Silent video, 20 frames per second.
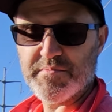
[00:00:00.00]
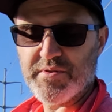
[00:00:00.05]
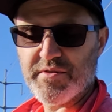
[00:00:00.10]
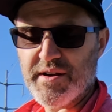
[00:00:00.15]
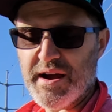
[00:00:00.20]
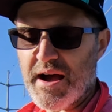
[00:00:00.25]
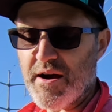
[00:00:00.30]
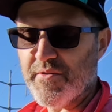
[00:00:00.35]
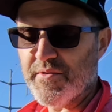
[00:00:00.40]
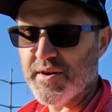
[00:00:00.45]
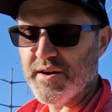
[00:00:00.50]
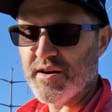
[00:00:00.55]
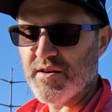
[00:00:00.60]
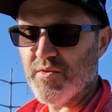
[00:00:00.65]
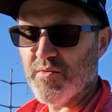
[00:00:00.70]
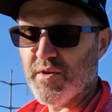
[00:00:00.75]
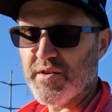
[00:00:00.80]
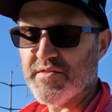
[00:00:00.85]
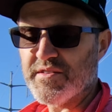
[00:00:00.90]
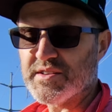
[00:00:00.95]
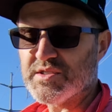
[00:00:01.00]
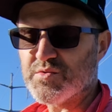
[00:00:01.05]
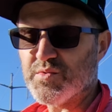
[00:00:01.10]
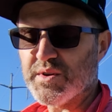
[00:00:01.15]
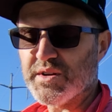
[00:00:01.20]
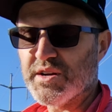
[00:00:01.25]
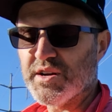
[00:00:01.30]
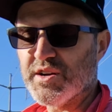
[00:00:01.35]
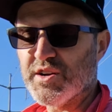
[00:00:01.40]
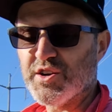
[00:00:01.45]
per hour, where this
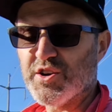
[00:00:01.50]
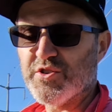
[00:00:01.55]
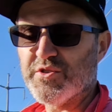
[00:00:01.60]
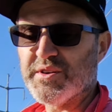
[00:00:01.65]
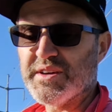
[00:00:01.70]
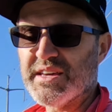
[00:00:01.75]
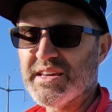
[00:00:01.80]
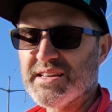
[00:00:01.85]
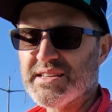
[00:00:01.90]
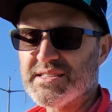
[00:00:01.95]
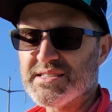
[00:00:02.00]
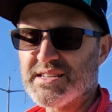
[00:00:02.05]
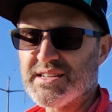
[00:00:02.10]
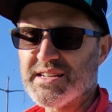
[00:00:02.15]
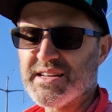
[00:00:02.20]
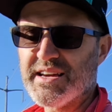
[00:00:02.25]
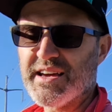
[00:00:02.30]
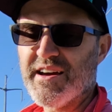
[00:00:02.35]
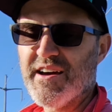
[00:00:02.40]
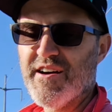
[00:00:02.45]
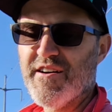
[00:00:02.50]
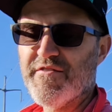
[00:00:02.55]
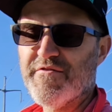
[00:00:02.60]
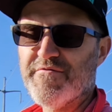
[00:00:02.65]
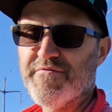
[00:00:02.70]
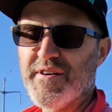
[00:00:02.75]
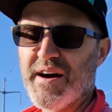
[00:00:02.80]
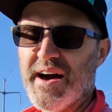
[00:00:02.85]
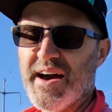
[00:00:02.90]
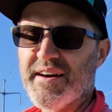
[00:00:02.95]
one can go easily
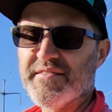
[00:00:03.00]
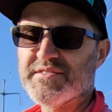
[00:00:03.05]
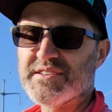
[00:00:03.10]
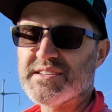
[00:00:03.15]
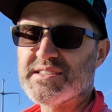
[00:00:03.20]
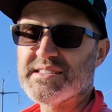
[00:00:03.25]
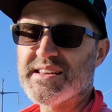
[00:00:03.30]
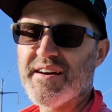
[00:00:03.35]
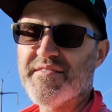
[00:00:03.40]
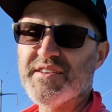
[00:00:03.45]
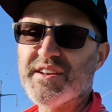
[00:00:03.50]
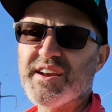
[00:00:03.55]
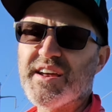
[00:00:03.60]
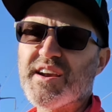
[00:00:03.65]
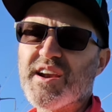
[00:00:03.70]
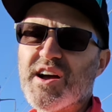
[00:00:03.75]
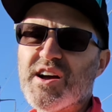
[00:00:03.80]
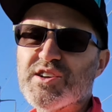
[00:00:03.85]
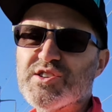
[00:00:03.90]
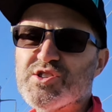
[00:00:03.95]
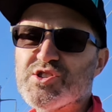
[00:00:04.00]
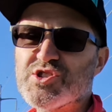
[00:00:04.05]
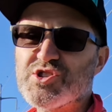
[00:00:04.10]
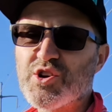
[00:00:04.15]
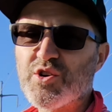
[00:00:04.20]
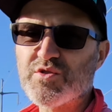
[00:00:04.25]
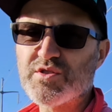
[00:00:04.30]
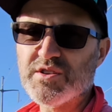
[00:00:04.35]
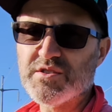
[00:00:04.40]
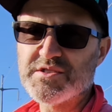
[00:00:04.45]
5 to 7 and
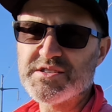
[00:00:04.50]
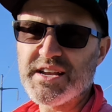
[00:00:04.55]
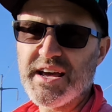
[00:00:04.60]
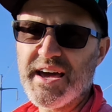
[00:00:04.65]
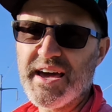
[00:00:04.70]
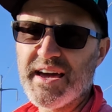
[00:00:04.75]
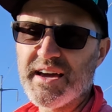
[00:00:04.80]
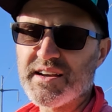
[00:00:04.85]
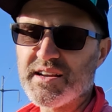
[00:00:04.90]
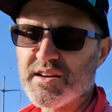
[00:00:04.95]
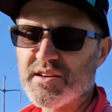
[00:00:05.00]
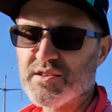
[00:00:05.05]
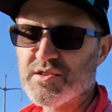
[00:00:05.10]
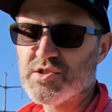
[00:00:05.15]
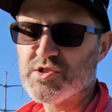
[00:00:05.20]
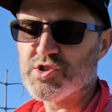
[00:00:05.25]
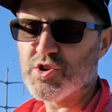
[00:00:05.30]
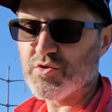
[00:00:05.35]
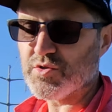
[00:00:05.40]
so close to 8. So